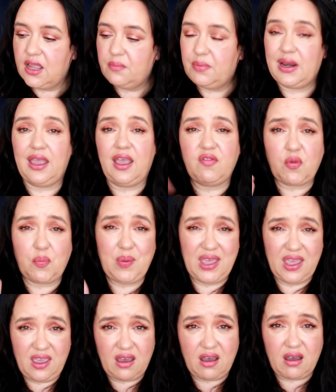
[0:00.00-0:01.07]
But I have a
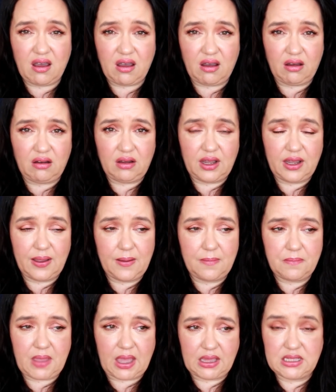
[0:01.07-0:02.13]
PR
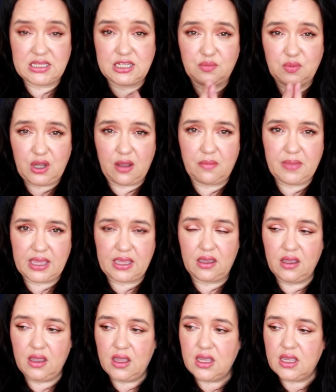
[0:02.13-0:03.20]
item coming
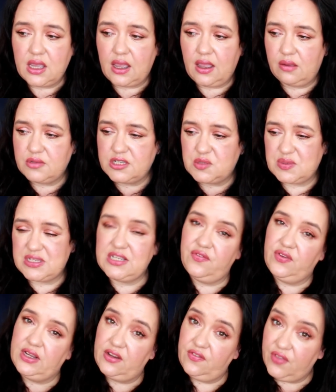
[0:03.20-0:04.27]

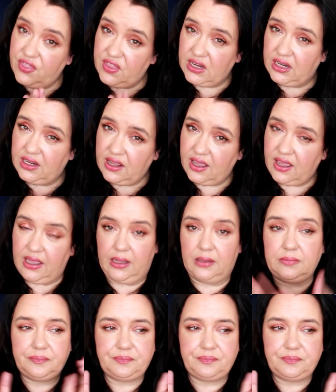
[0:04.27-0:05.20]
specifically for thinning hair.